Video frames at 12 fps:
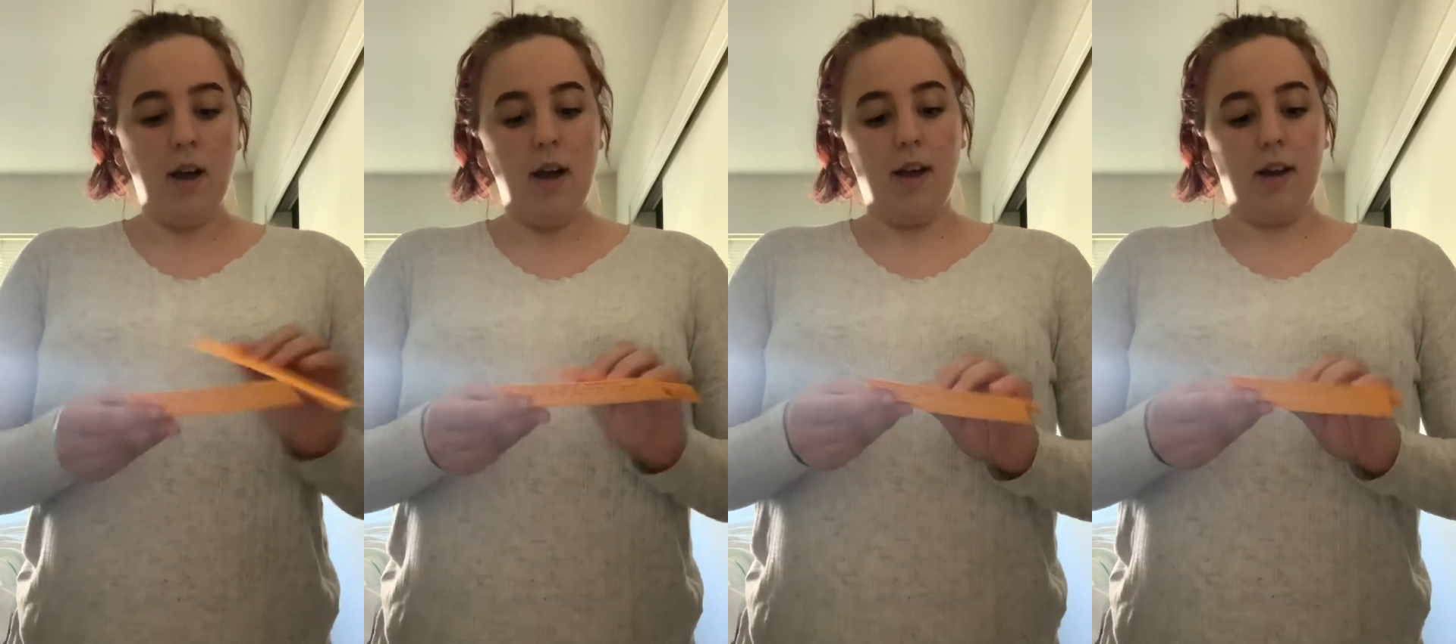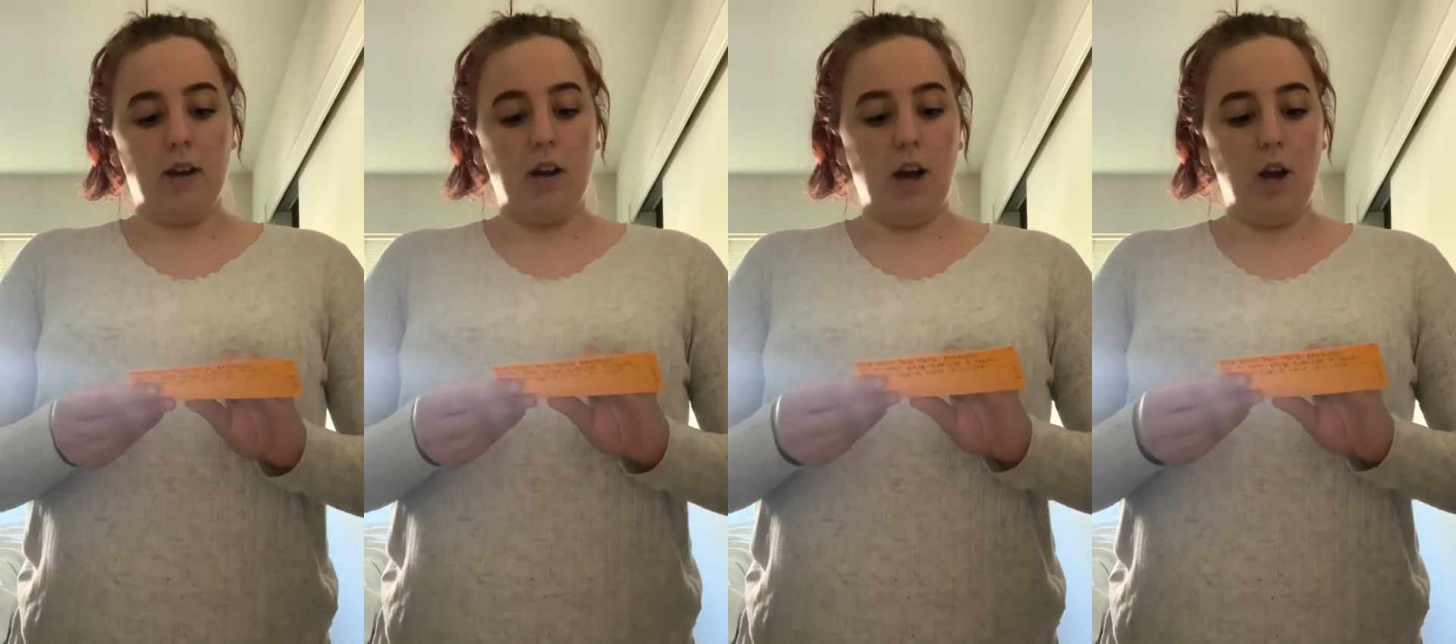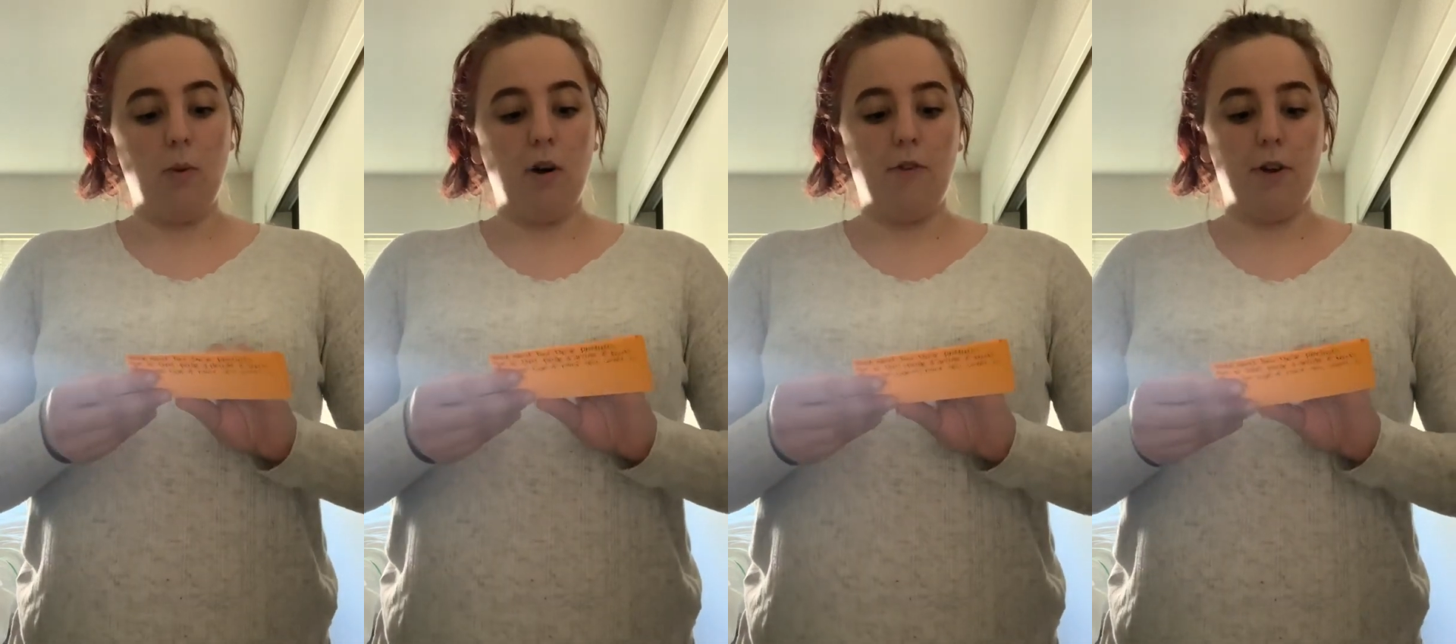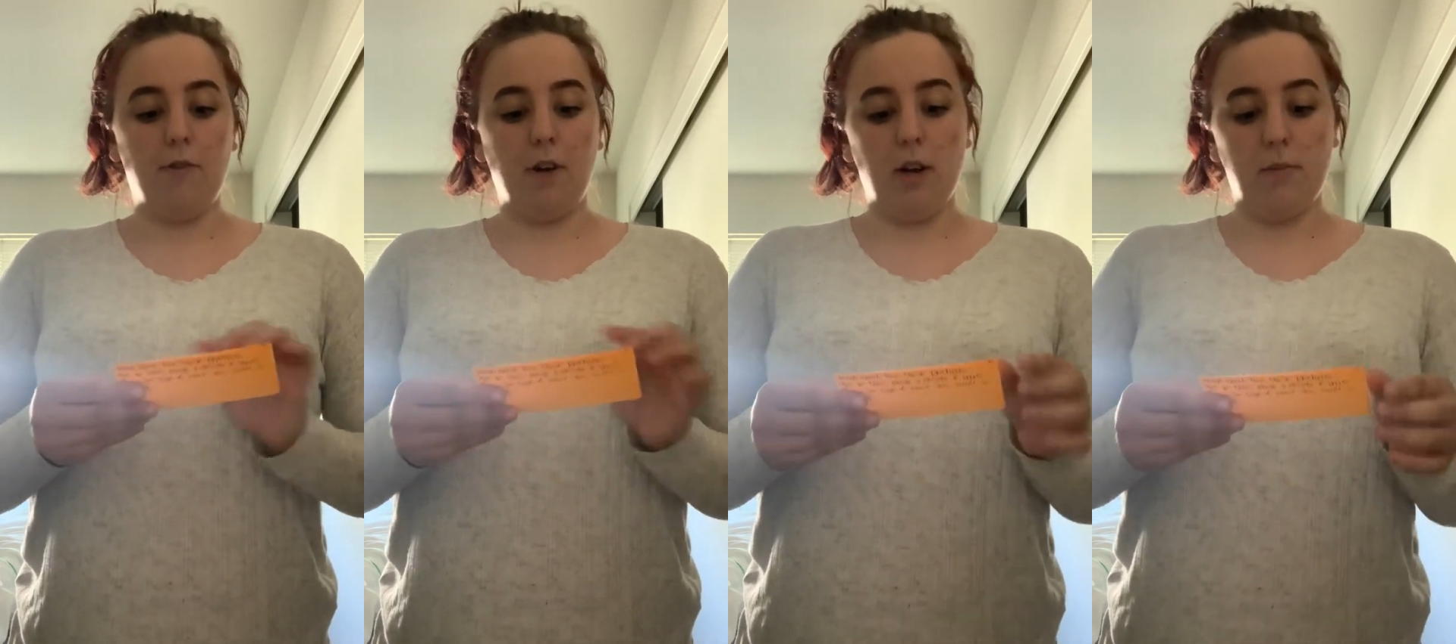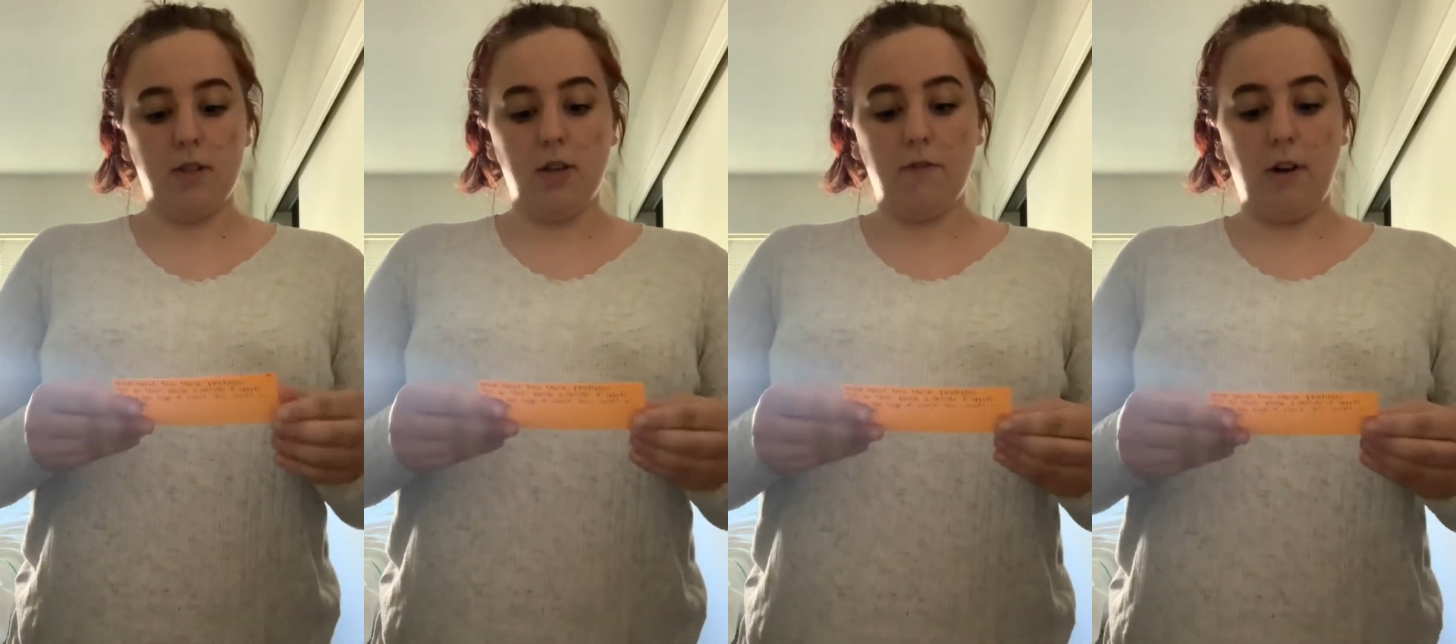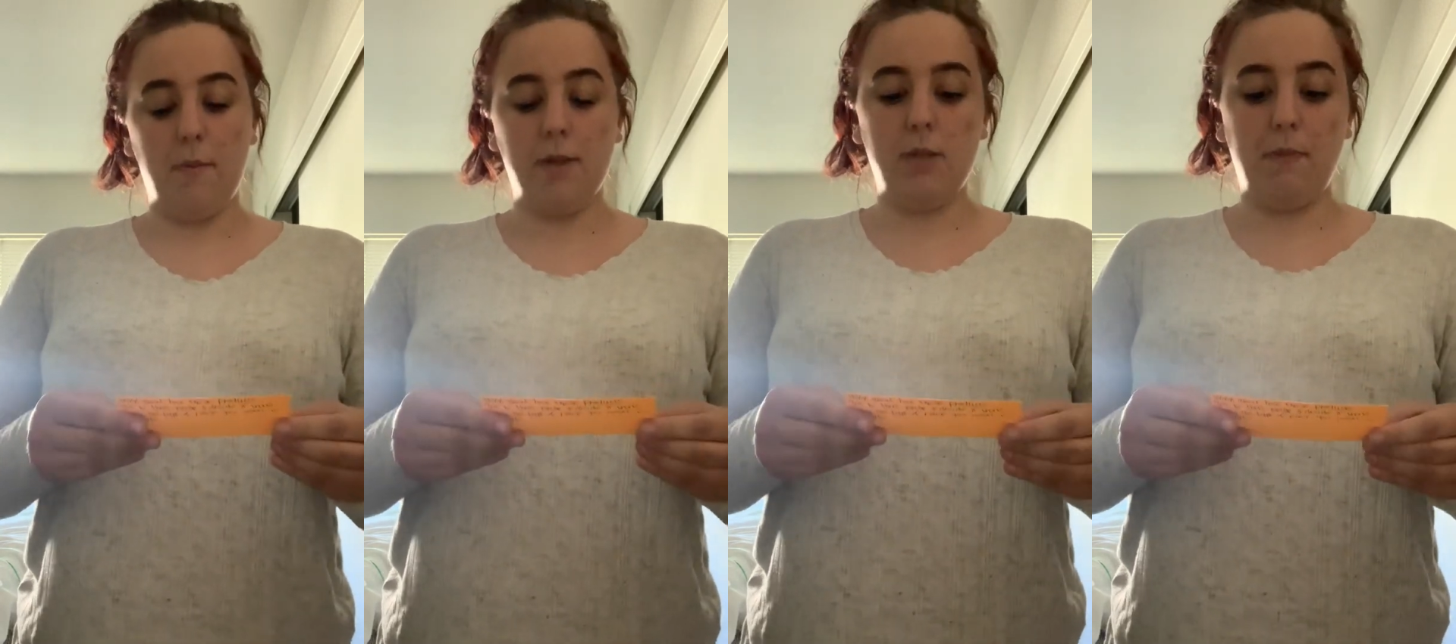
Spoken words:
And on higher welfare farms, farmers